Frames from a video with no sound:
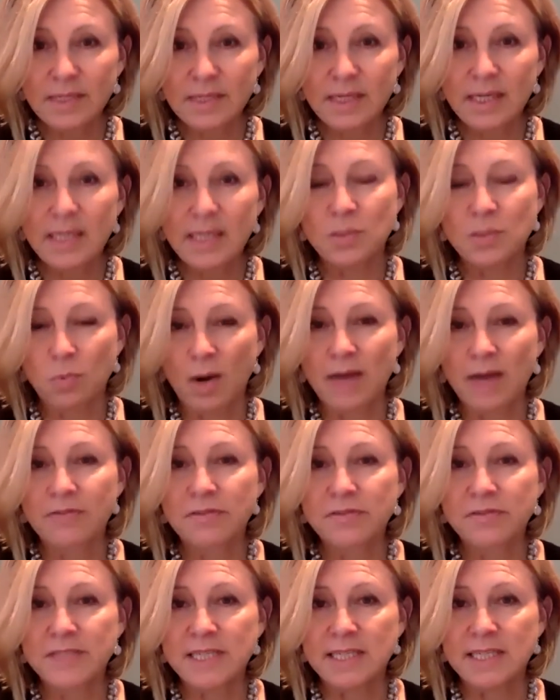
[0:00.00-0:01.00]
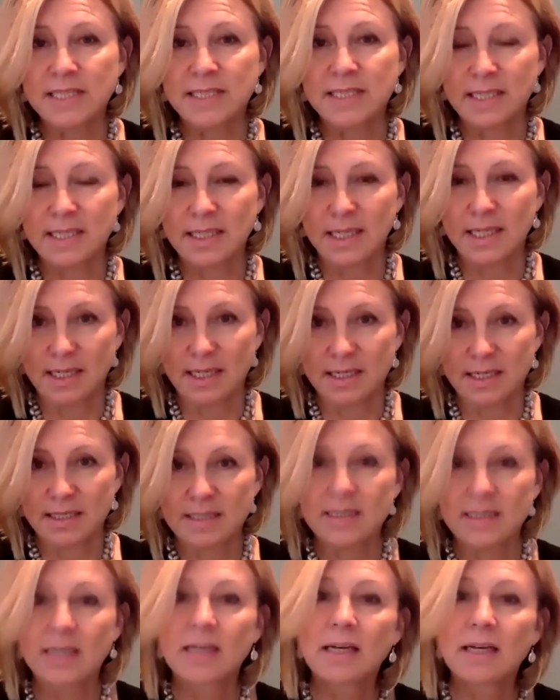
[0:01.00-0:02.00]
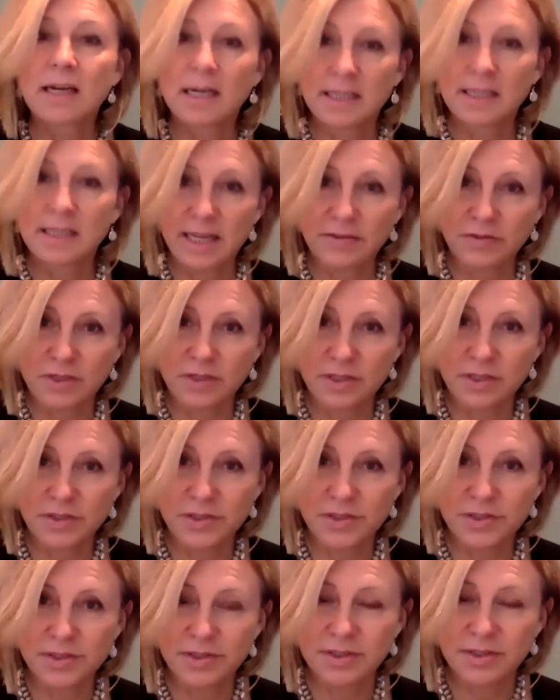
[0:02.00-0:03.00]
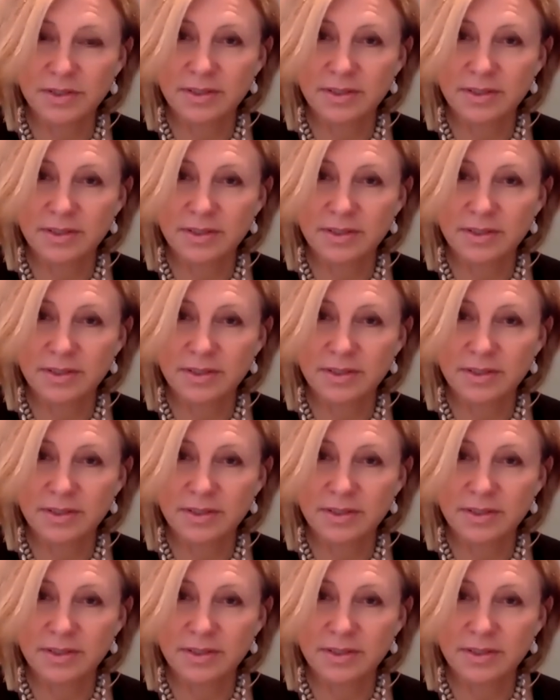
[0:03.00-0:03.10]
His wife of 16 years had left us.